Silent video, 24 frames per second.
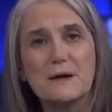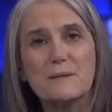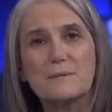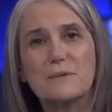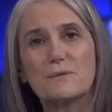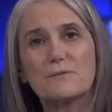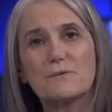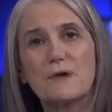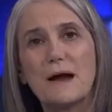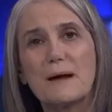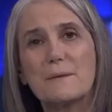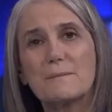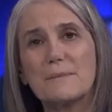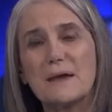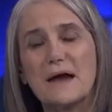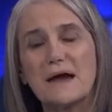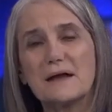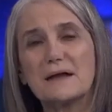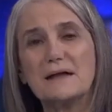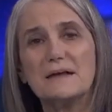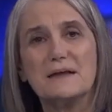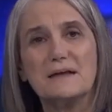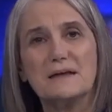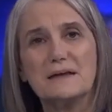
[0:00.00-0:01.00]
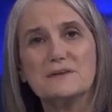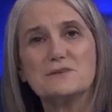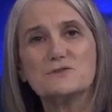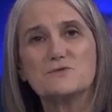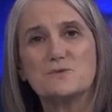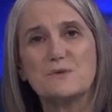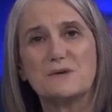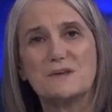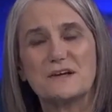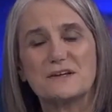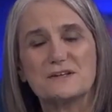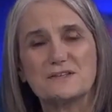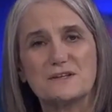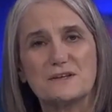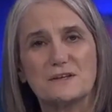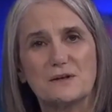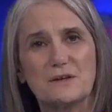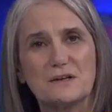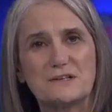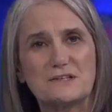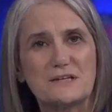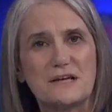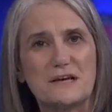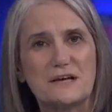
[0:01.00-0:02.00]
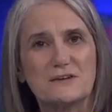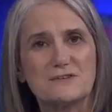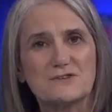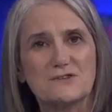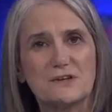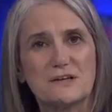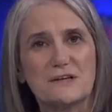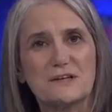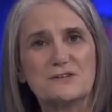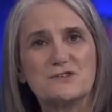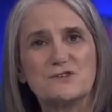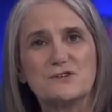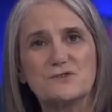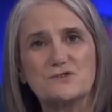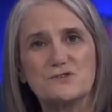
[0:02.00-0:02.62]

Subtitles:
But Rob Mackey is with us in Los Angeles.